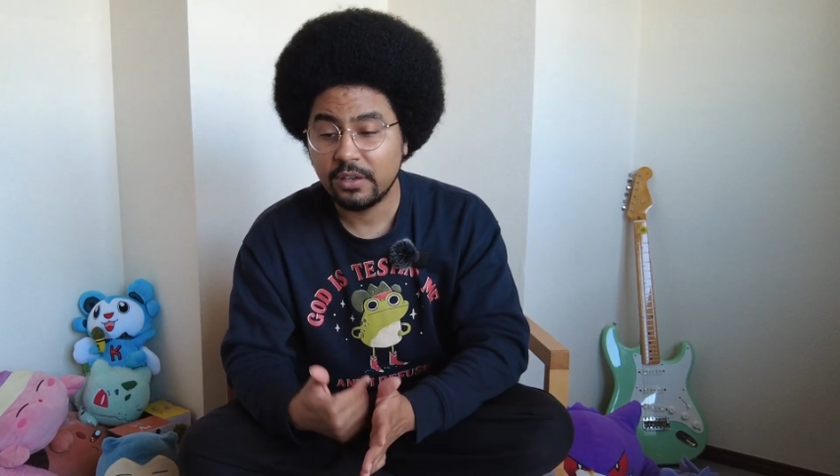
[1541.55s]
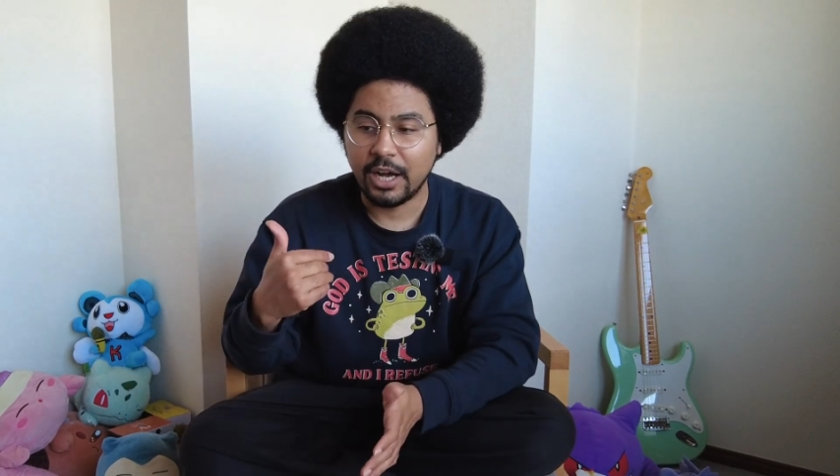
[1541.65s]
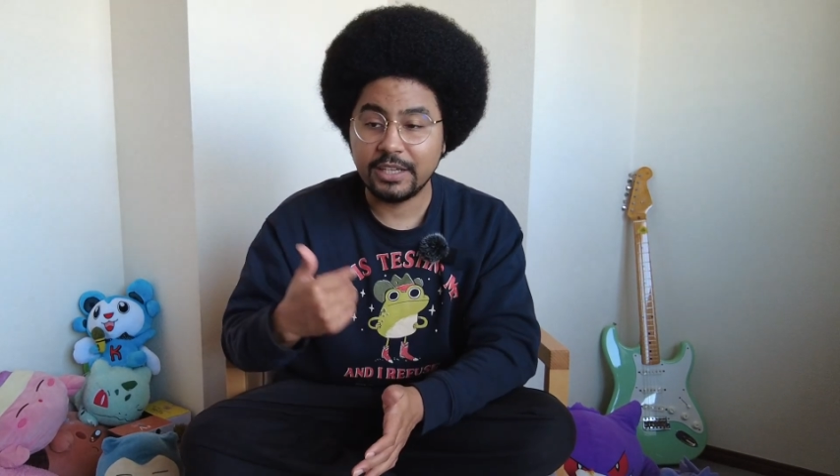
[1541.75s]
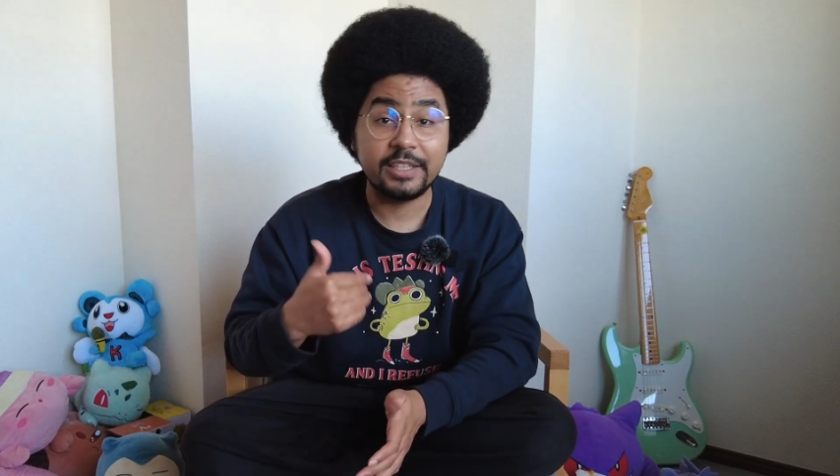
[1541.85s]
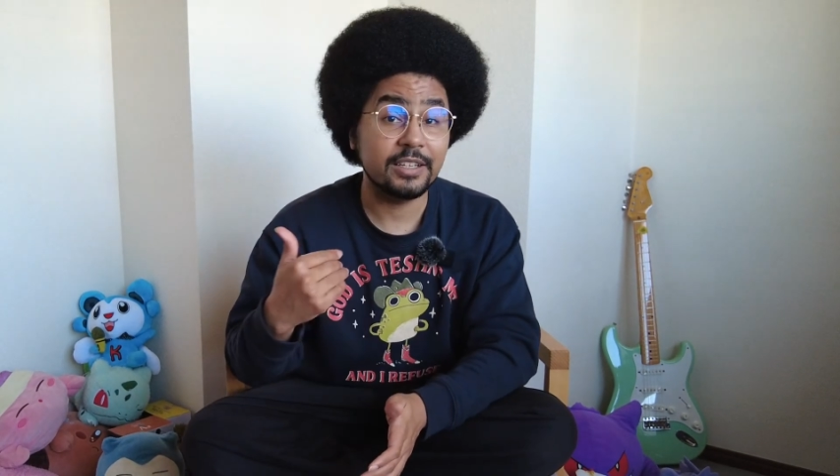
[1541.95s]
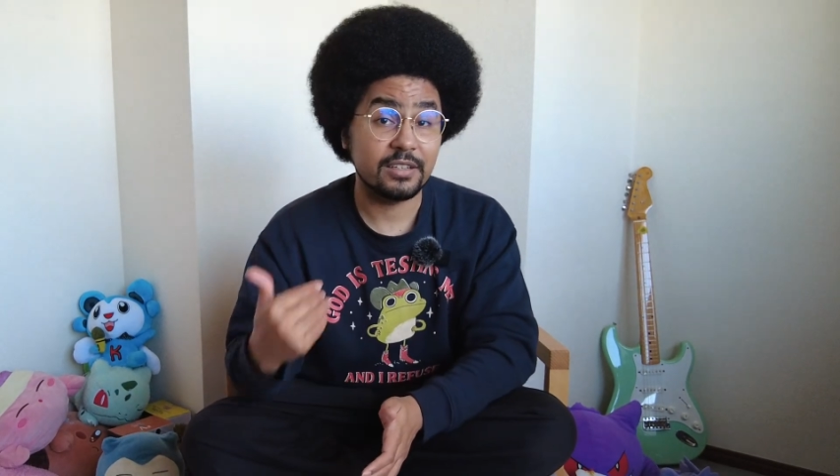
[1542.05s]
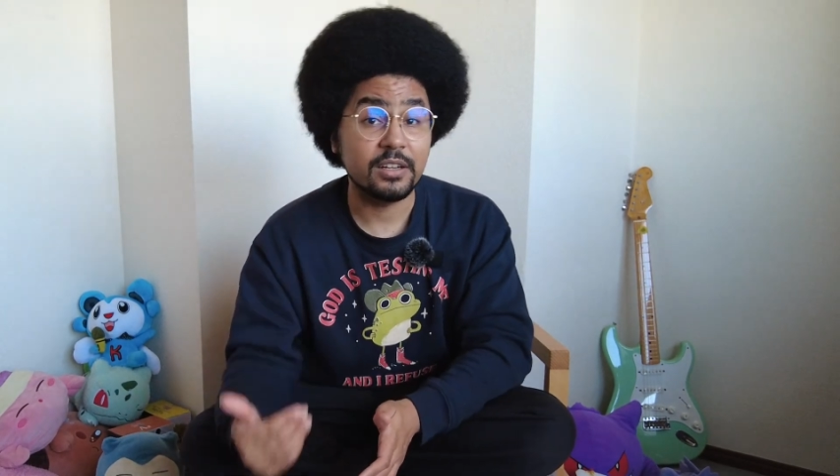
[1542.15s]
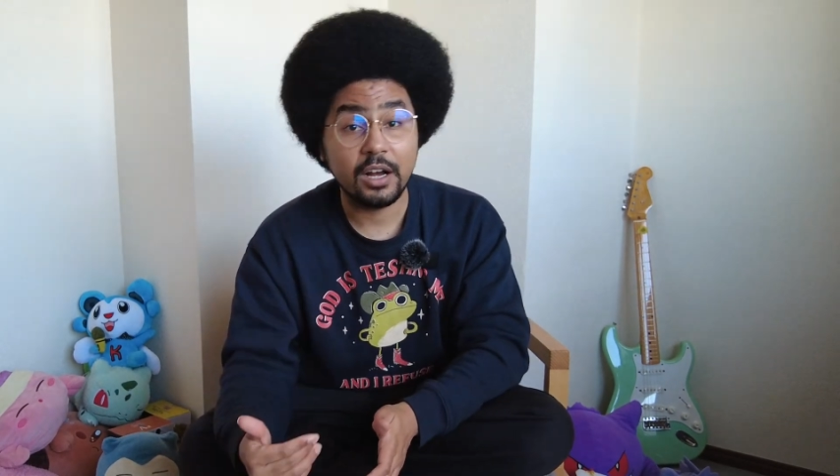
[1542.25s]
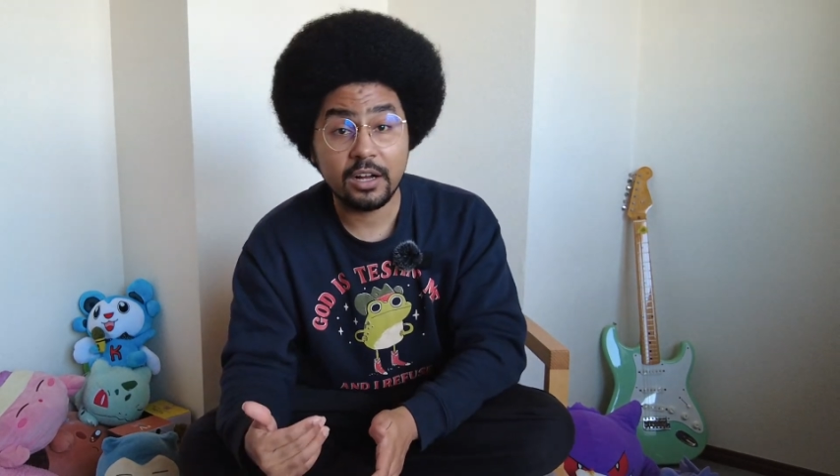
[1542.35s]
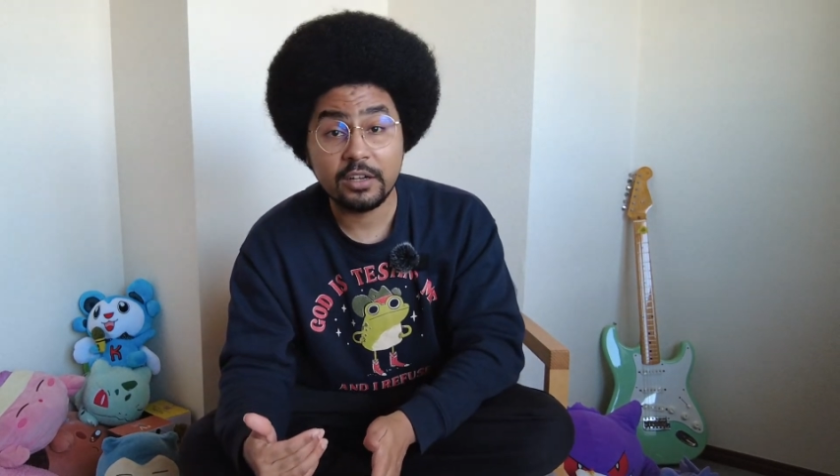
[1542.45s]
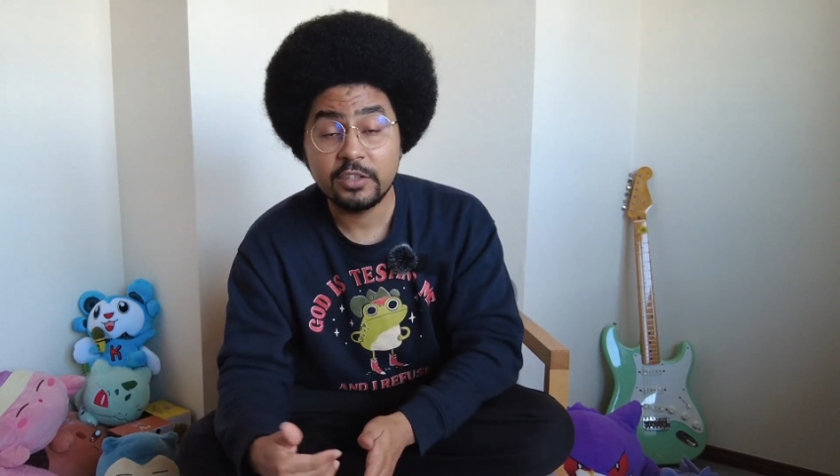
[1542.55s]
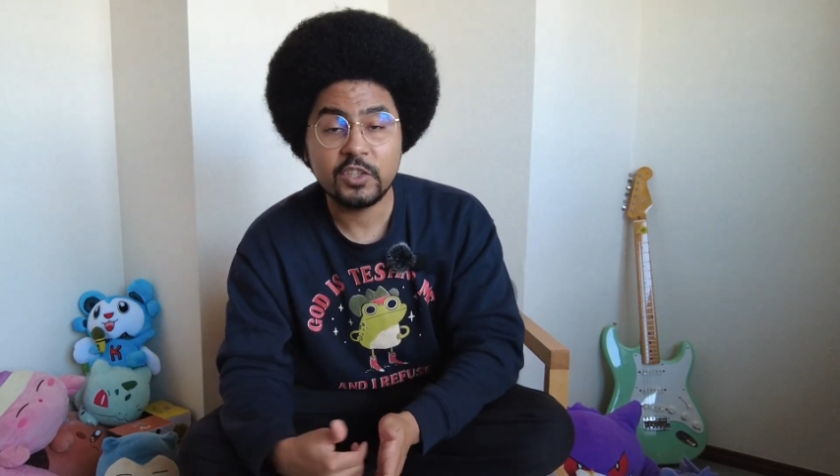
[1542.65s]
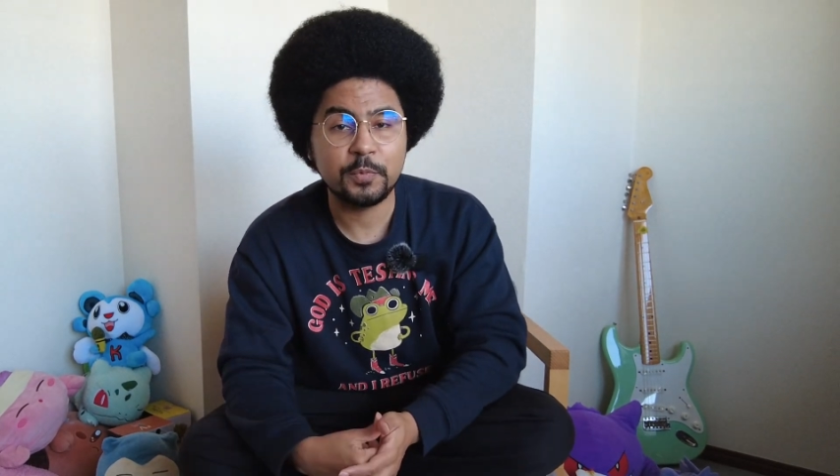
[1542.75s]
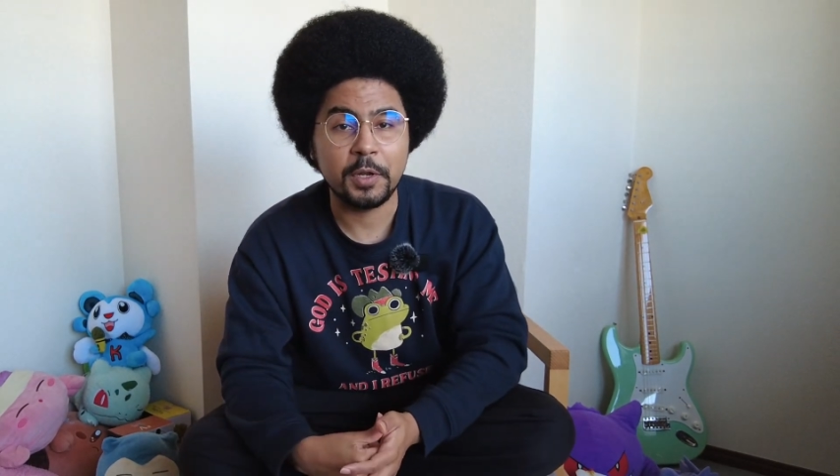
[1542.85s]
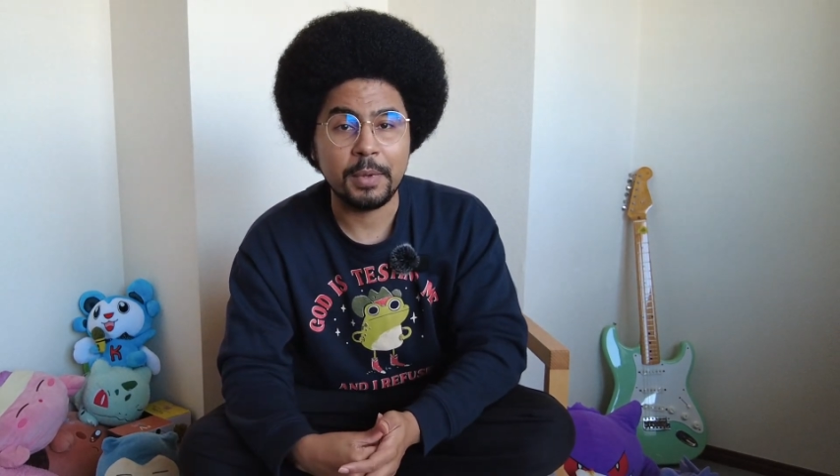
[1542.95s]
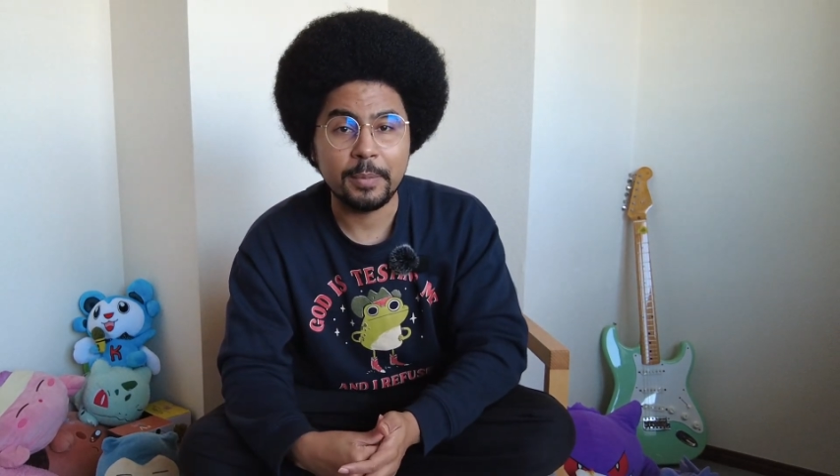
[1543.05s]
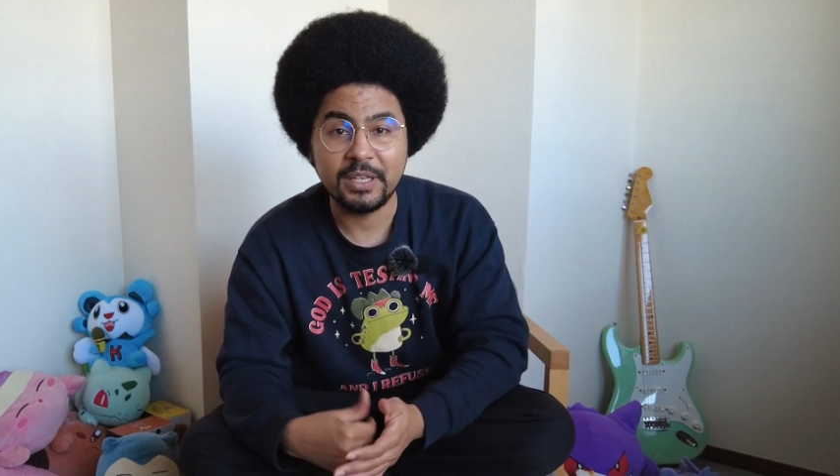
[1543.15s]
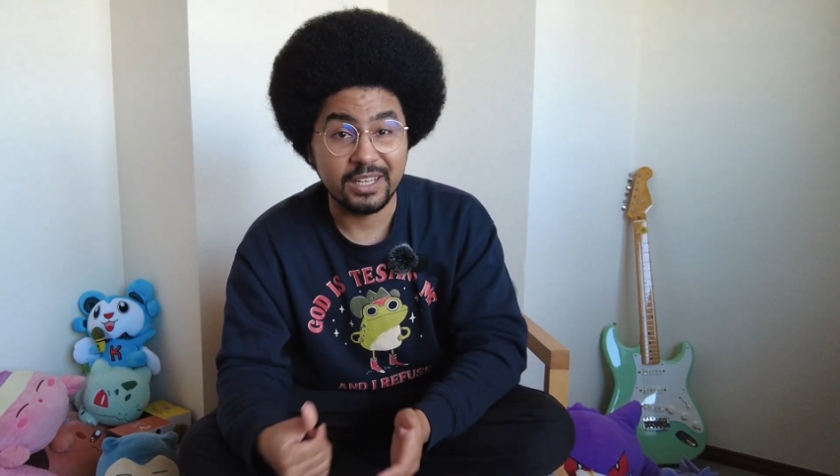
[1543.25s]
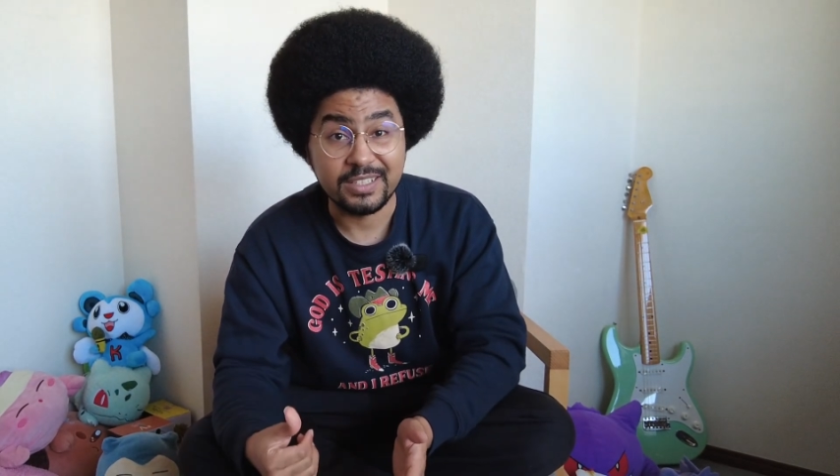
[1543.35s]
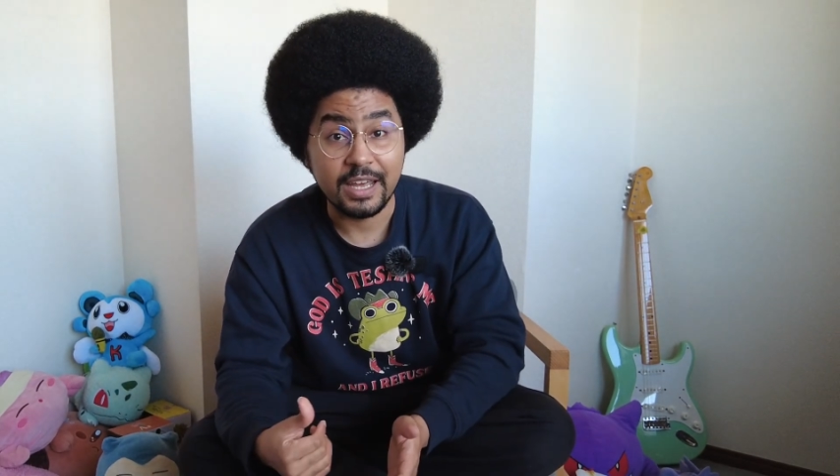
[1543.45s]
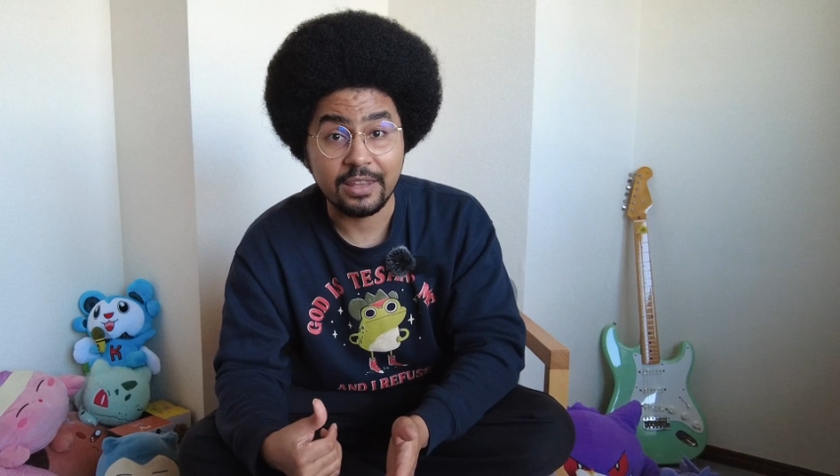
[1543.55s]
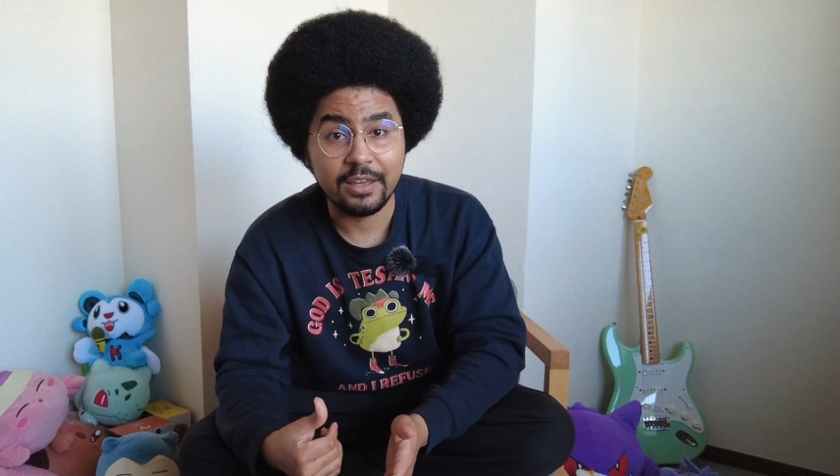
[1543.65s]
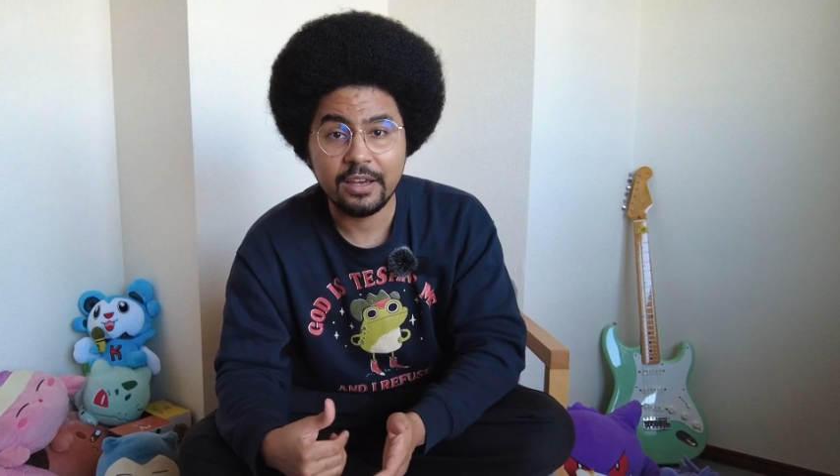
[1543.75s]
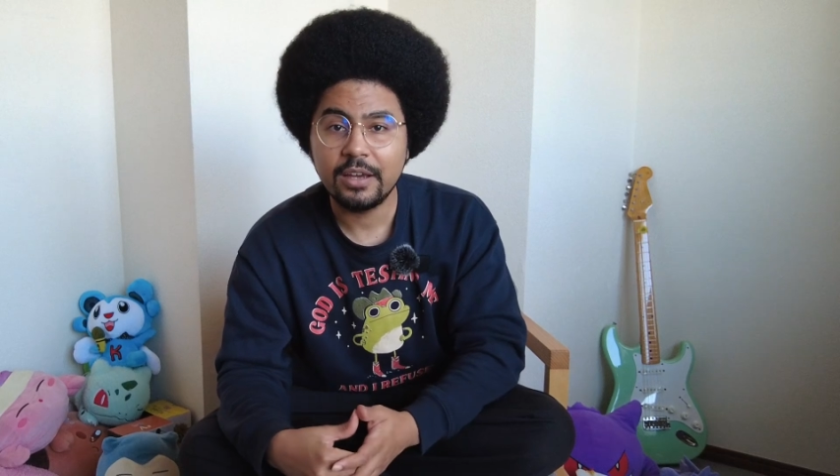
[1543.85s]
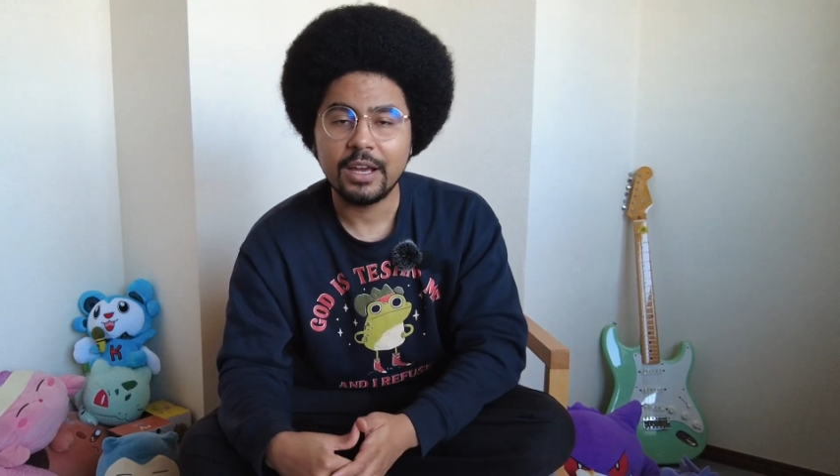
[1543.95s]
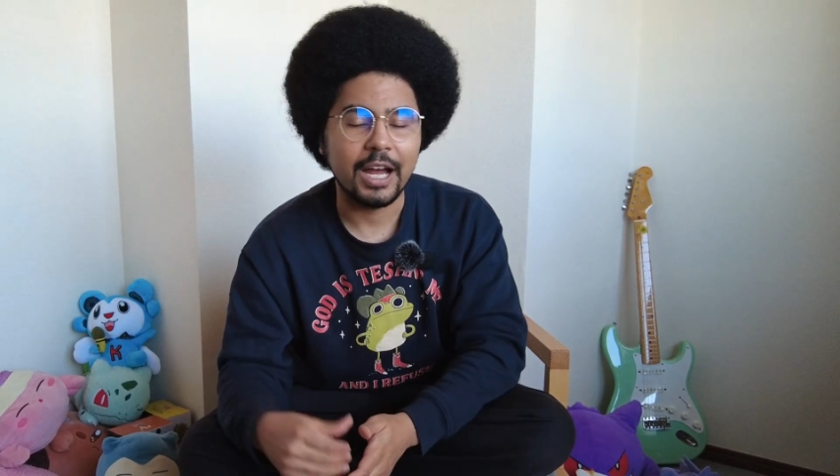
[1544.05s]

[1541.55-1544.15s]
I'd get to Naha, spend maybe a day there,